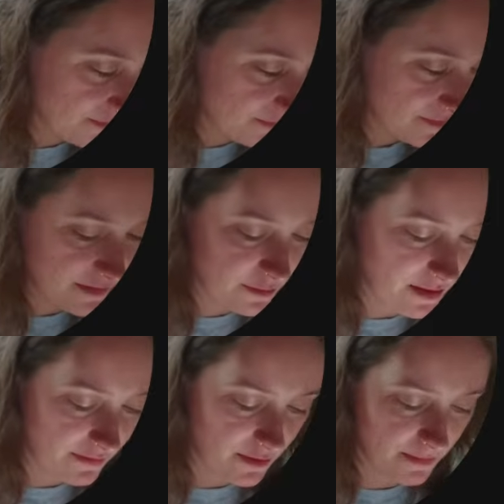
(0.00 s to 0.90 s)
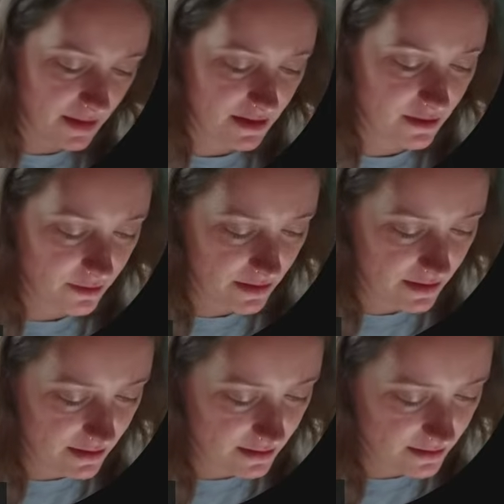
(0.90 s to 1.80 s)
We'll have their body going
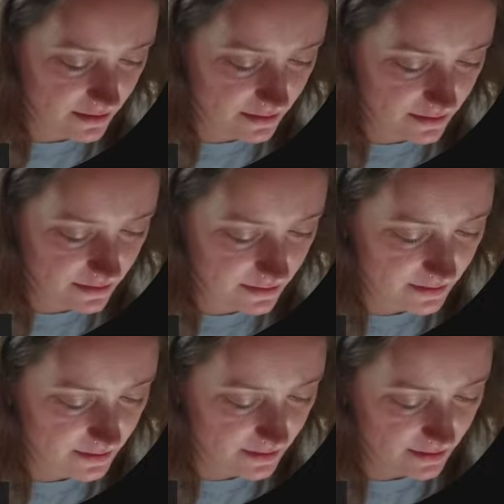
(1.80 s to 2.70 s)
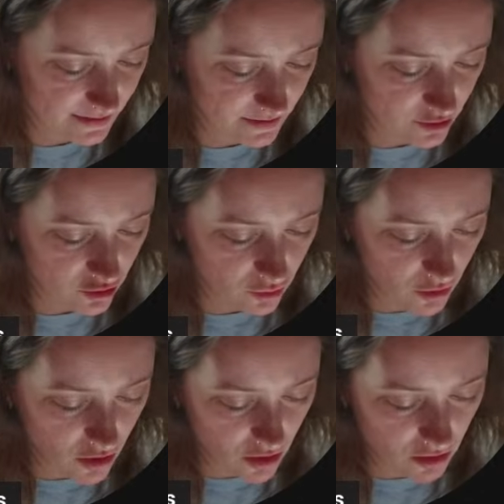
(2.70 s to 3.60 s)
like this
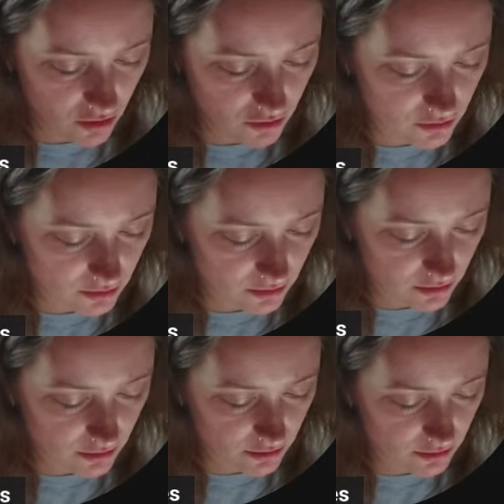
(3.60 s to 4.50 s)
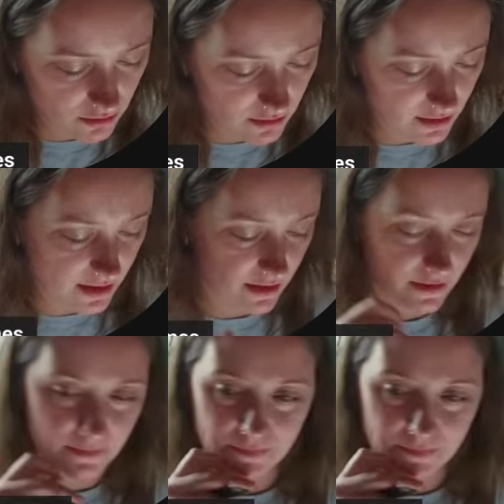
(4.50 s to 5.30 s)
way. Oh, I don't know.